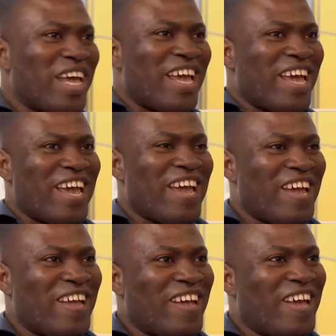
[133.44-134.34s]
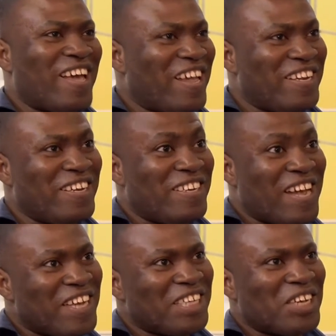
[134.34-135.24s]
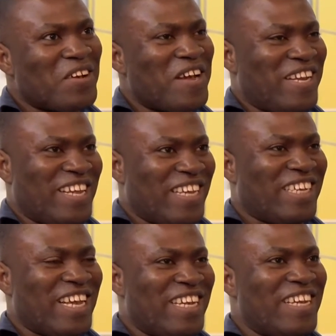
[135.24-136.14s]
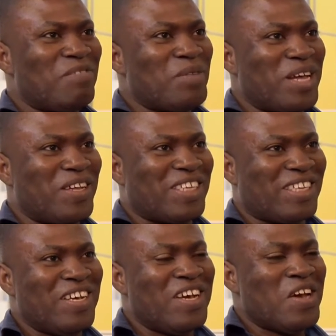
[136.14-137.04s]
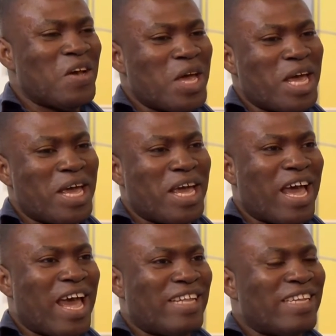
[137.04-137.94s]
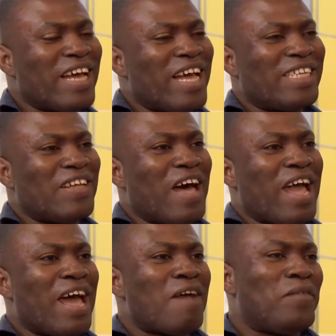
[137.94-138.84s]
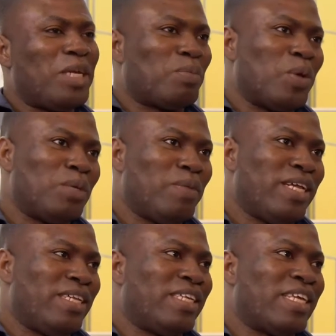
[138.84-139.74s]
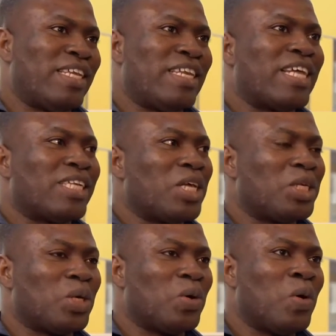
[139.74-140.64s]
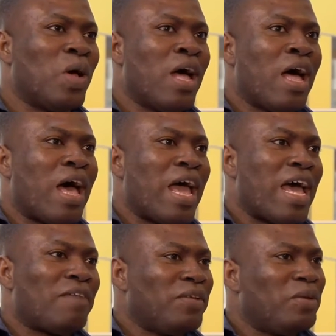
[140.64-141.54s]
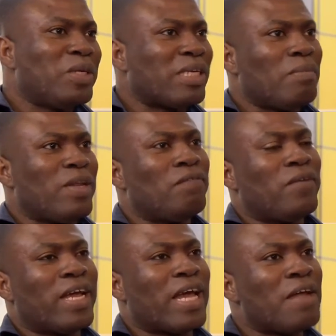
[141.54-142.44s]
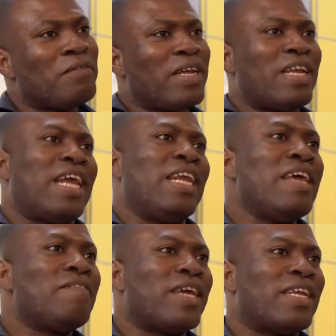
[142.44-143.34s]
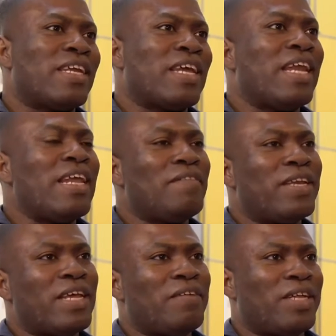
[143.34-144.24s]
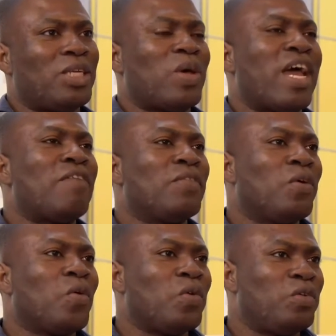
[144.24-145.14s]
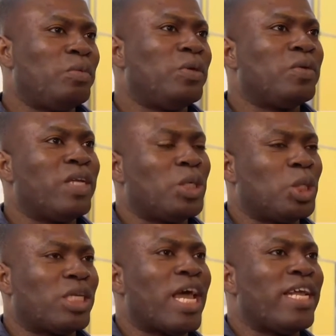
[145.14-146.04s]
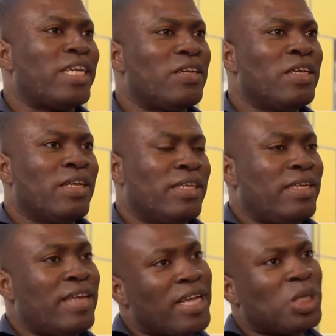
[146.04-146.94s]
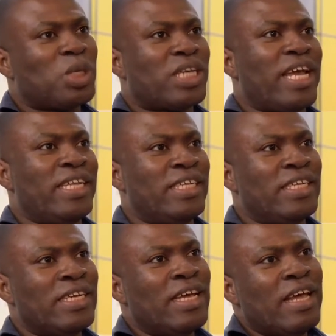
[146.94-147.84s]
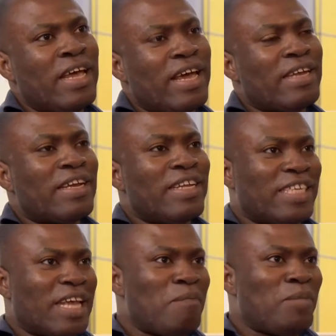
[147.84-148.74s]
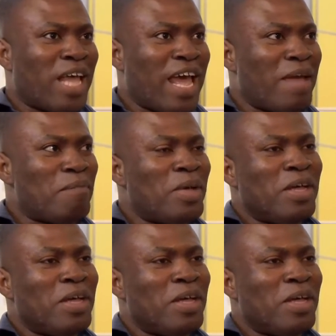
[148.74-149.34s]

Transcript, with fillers: a Ghanaian Dutch, a Dutch Ghanaian, because I think I have responsibilities, and that's also, I have to do something for the country that I live in, and I live in Netherlands, so I have to contribute to the society, the Dutch society, and at the same time,